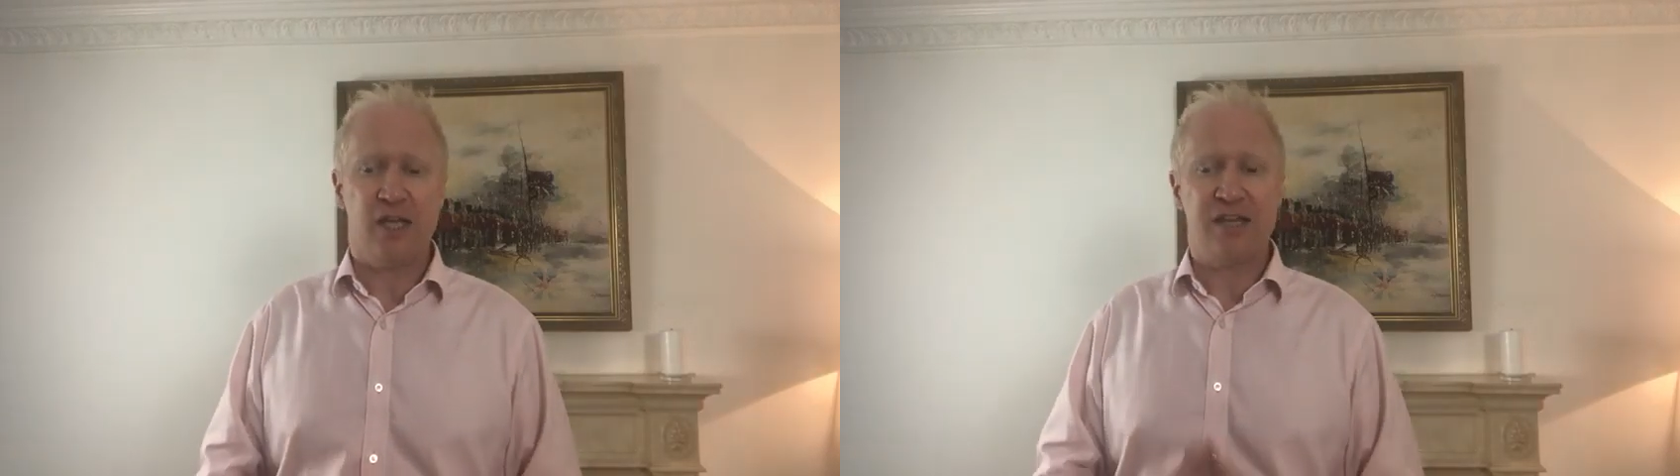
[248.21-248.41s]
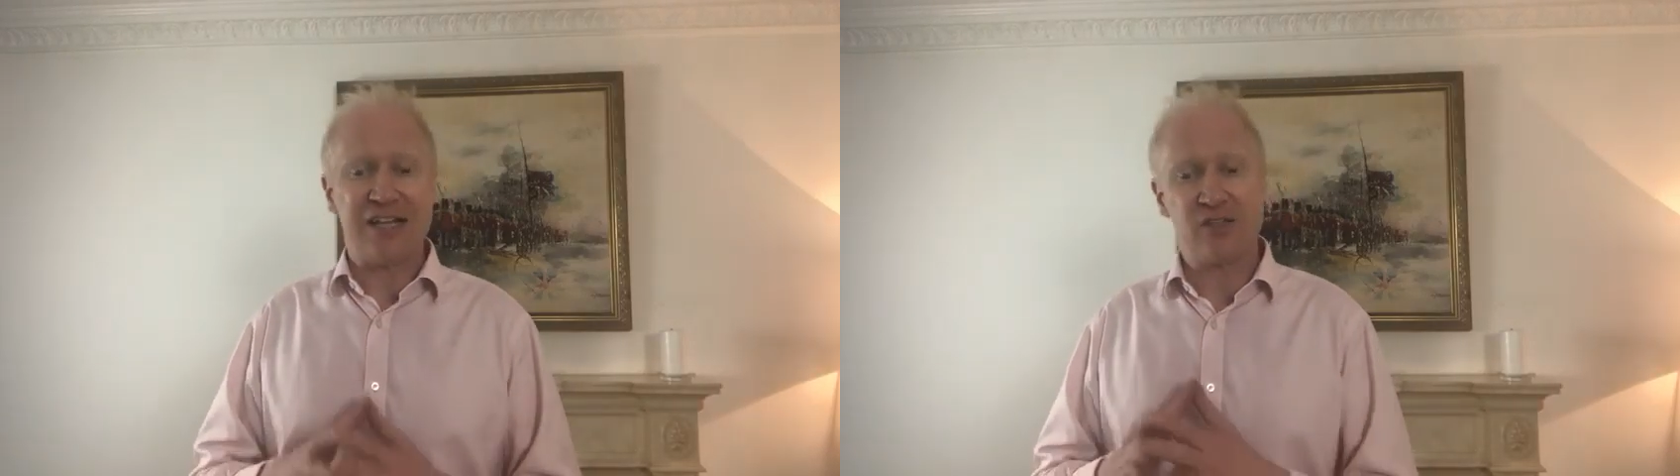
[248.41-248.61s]

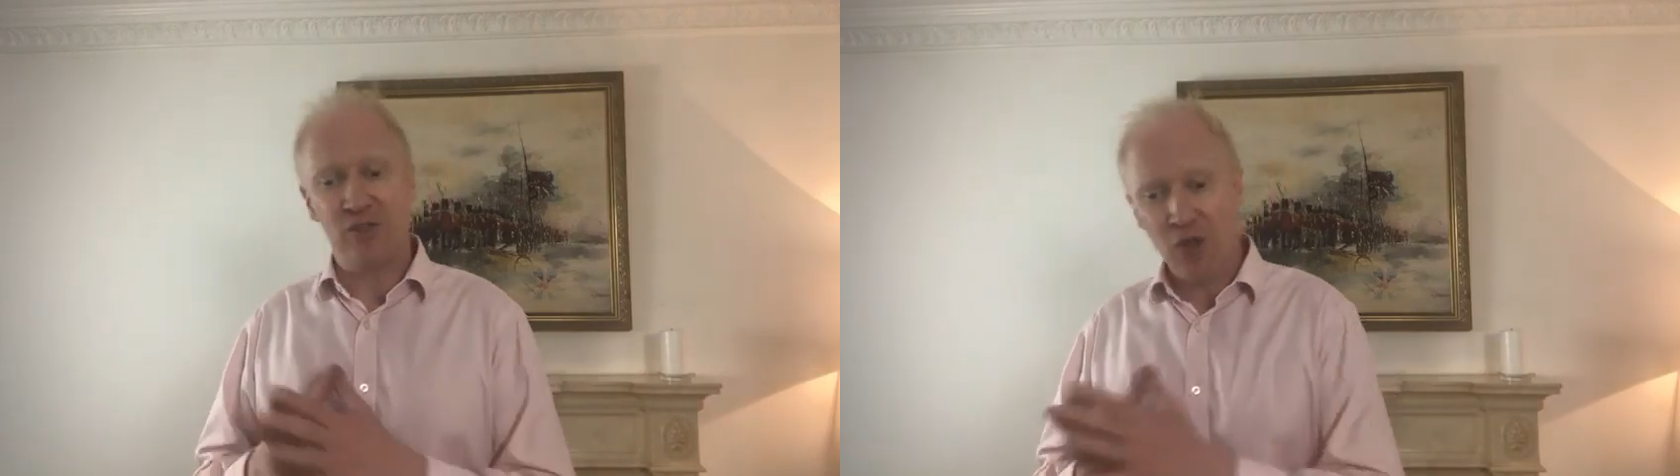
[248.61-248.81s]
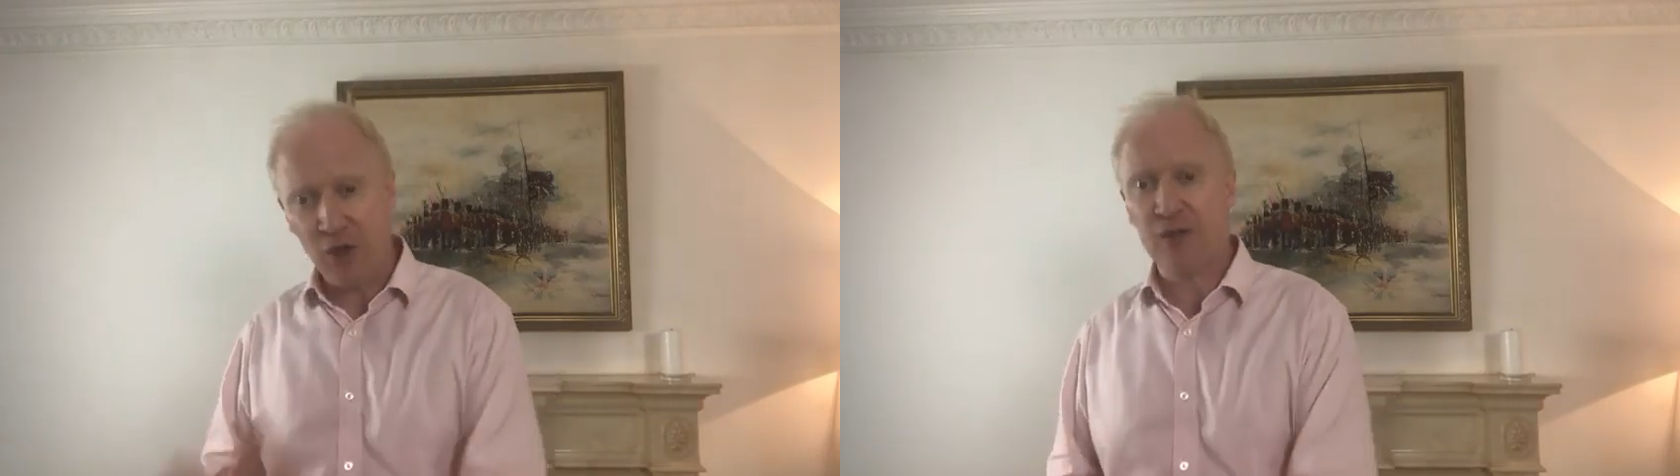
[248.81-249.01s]
That's
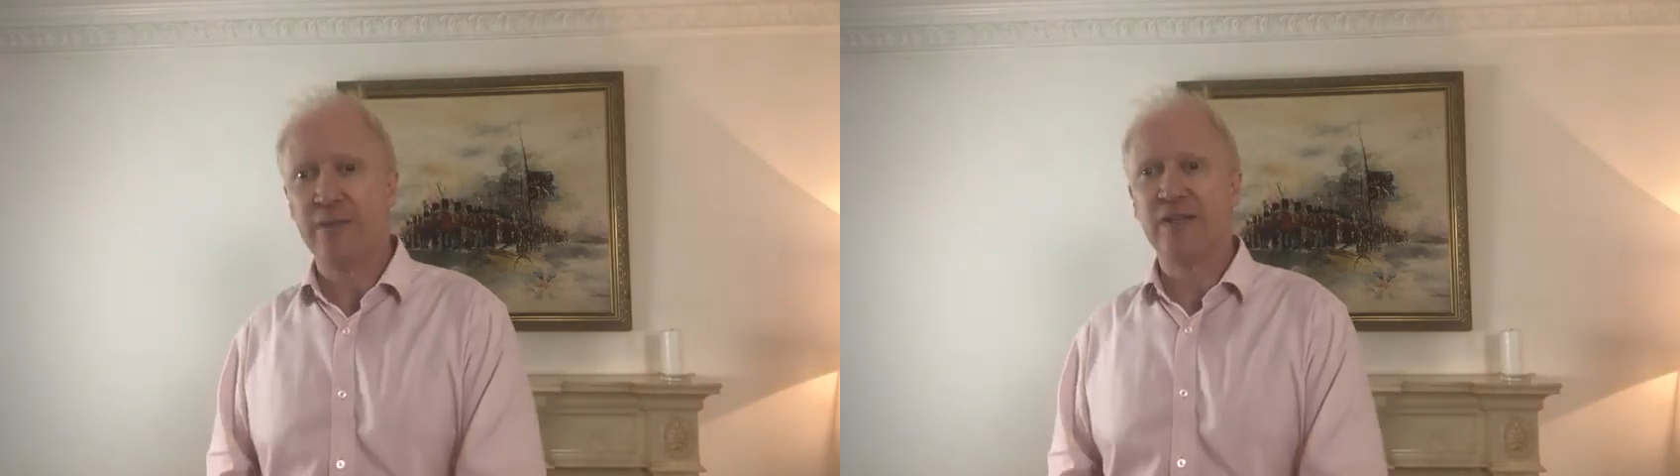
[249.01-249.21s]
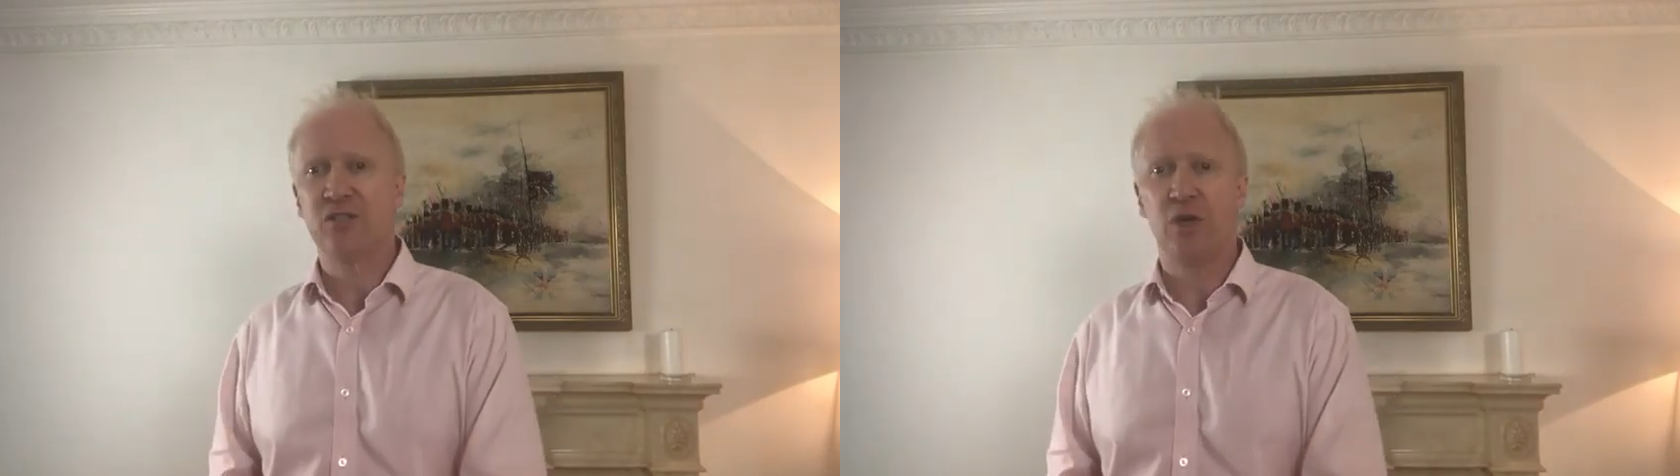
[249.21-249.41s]
not going to
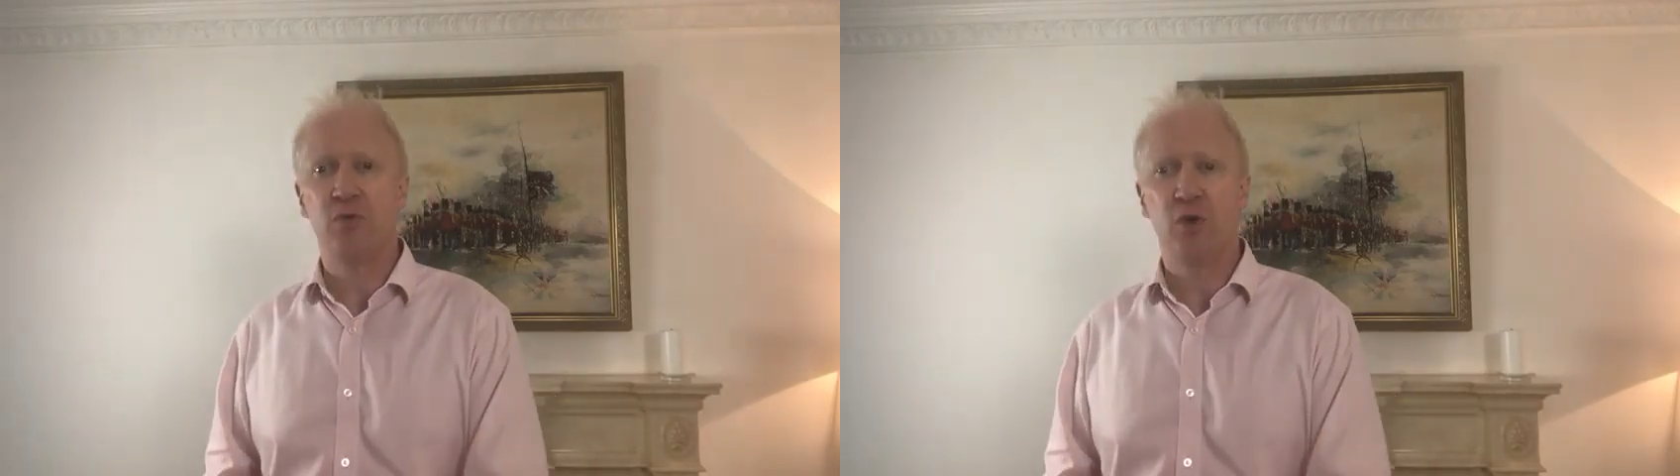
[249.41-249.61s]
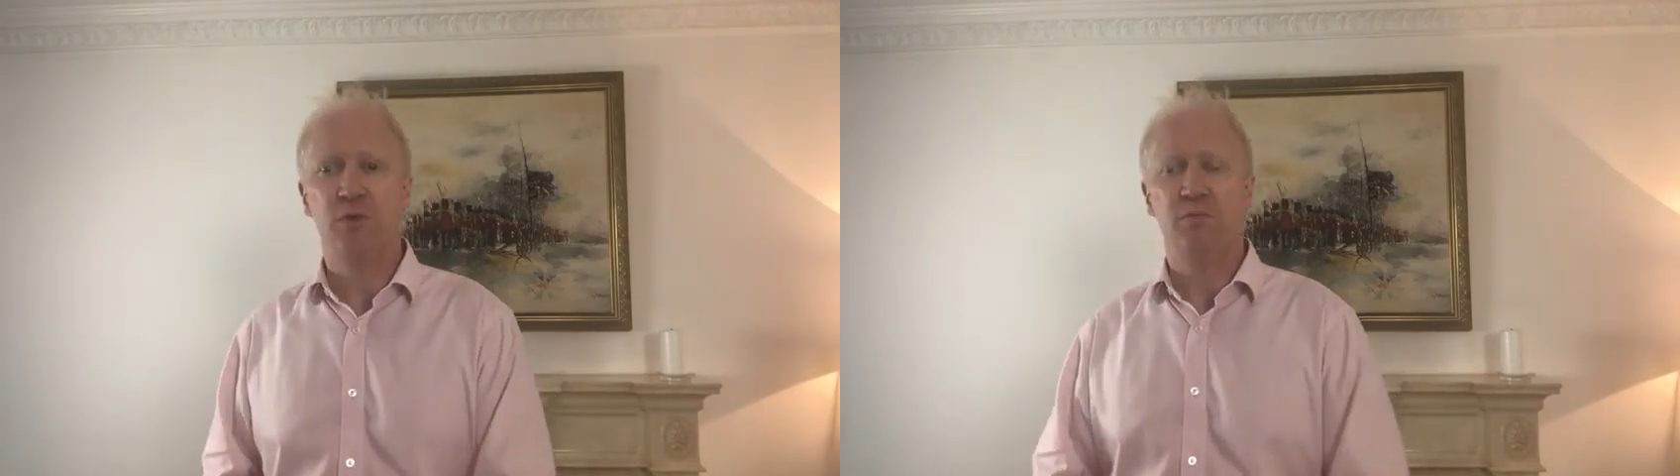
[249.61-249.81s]
be so
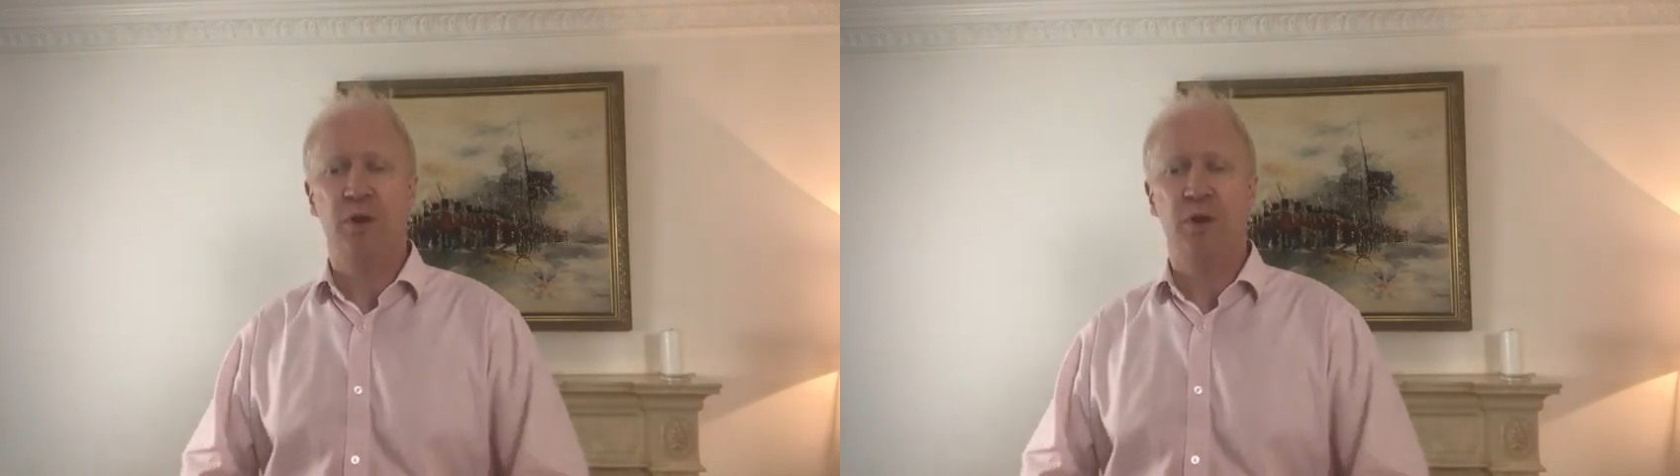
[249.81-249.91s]
good,